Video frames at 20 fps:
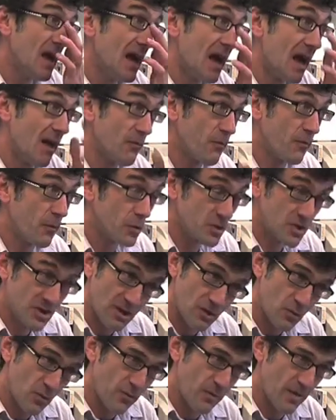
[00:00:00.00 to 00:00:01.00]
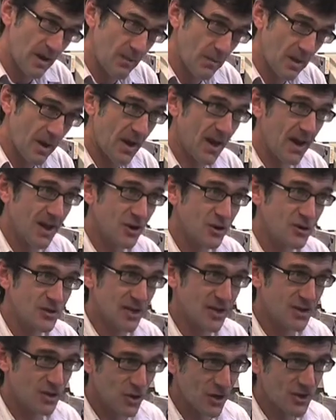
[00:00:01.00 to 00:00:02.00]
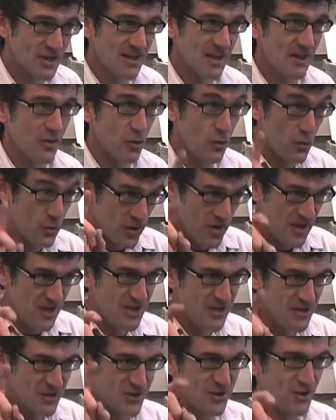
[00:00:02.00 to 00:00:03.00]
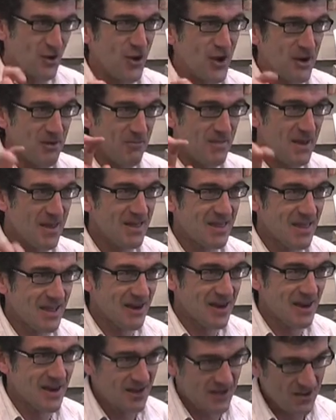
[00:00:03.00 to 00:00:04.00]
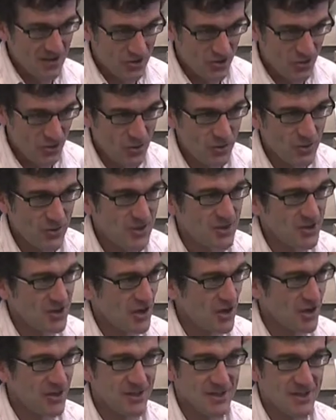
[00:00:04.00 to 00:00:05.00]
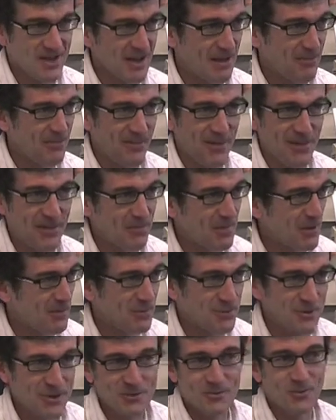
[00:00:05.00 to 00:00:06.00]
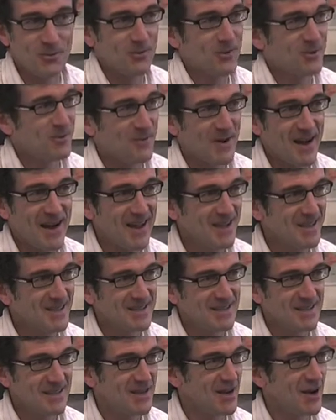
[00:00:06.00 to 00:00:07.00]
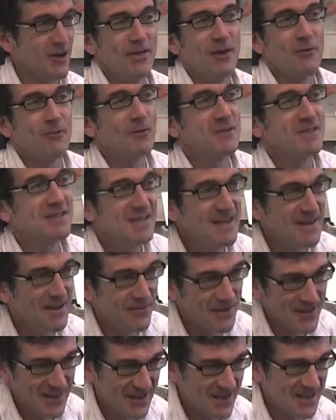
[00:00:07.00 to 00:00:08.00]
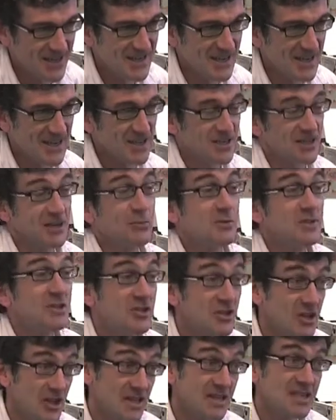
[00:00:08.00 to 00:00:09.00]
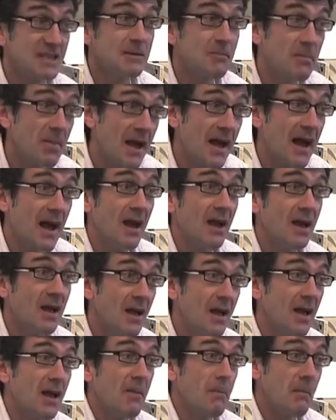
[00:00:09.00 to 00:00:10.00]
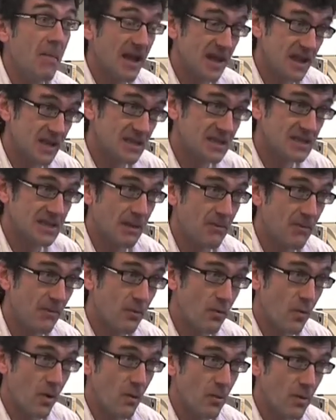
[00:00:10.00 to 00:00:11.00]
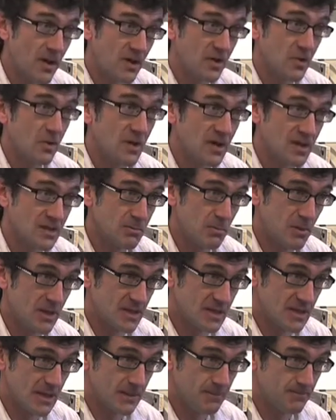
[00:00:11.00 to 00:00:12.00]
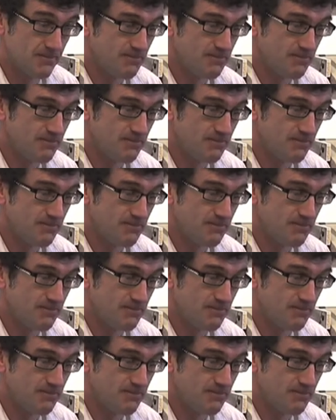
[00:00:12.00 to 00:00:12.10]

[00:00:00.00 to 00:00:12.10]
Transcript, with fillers: Unfortunately, it all fell apart because they tried to get the design method, and John Chris Jones and a couple of other people just walked away and said, no, that was never the intention. It was just about making some of what we do explicit.